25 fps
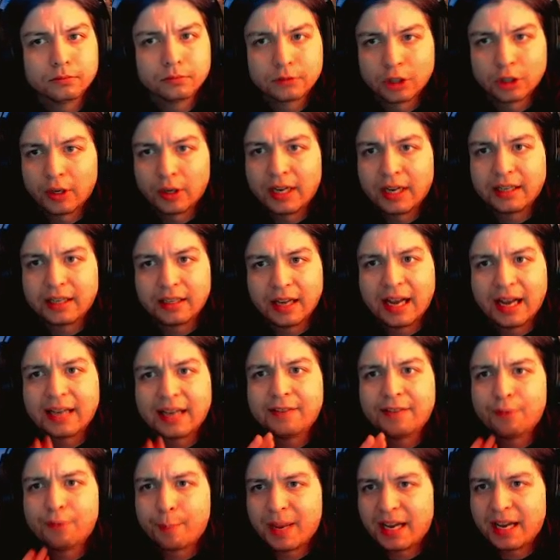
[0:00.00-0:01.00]
So I
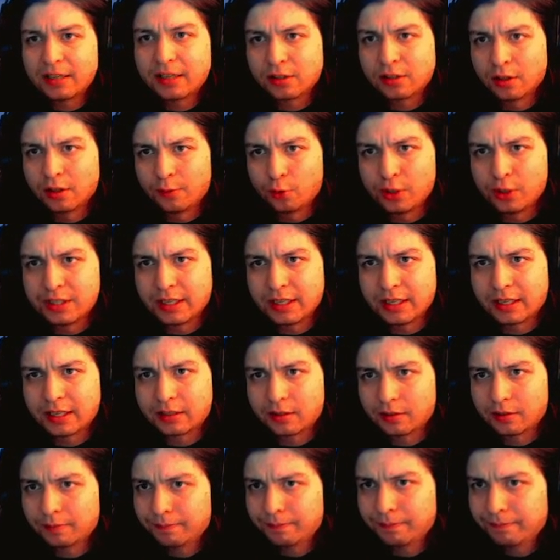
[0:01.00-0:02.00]
give a pass on the voice
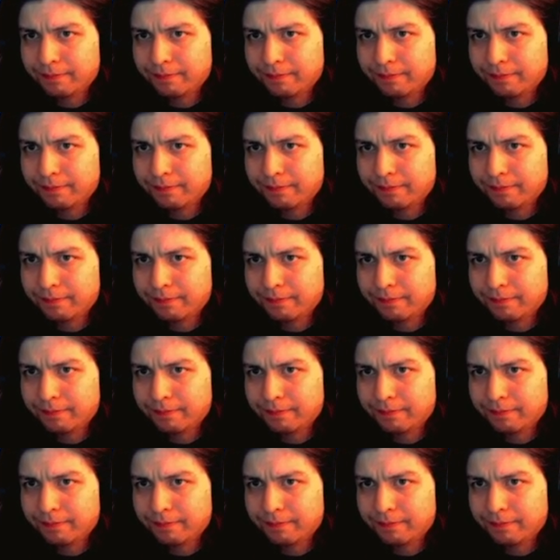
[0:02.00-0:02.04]
acting.